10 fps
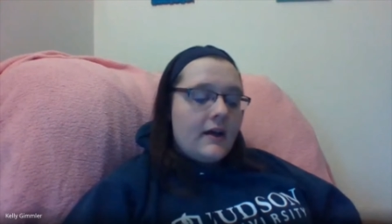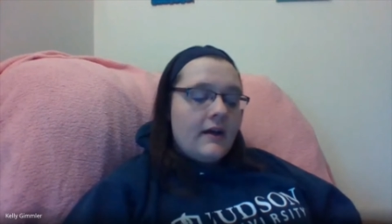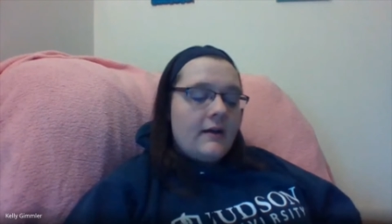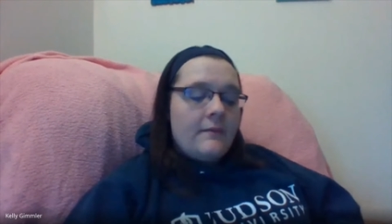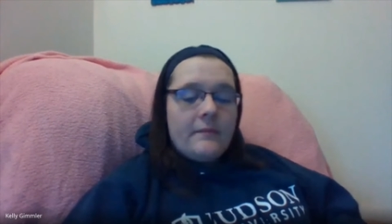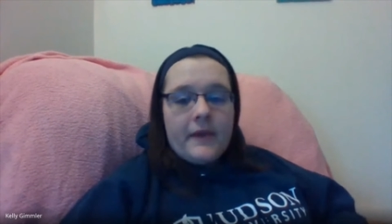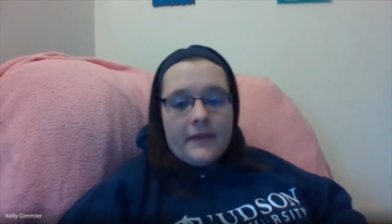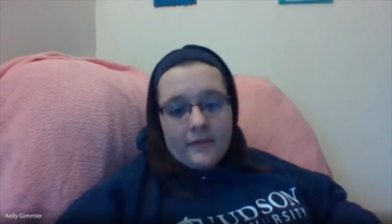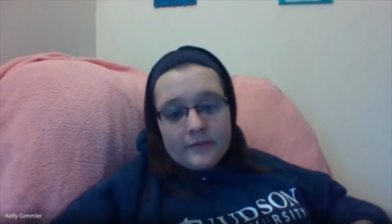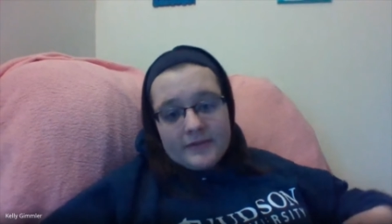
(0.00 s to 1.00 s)
um,
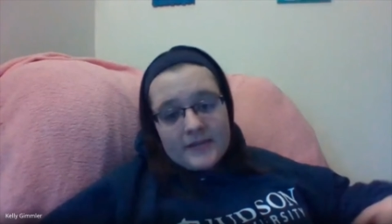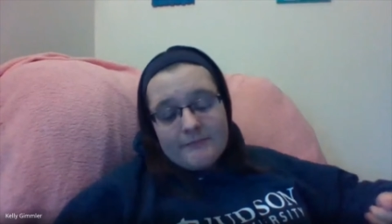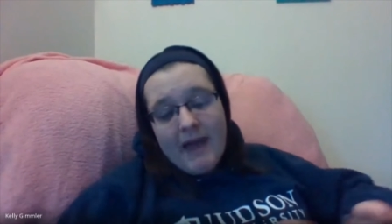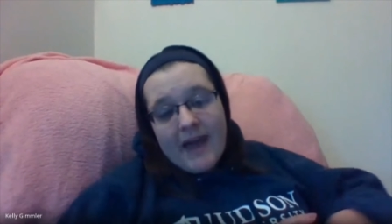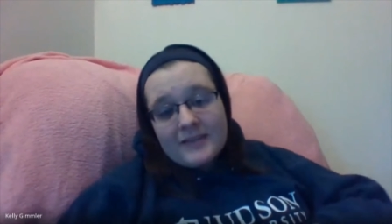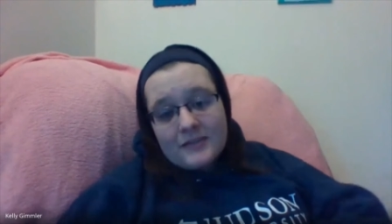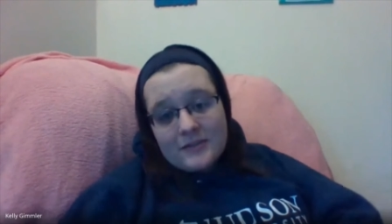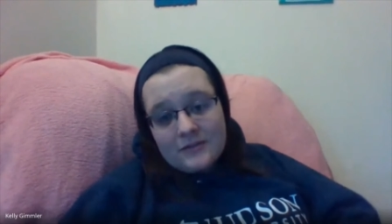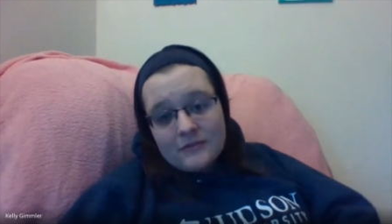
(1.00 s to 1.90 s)
and those can match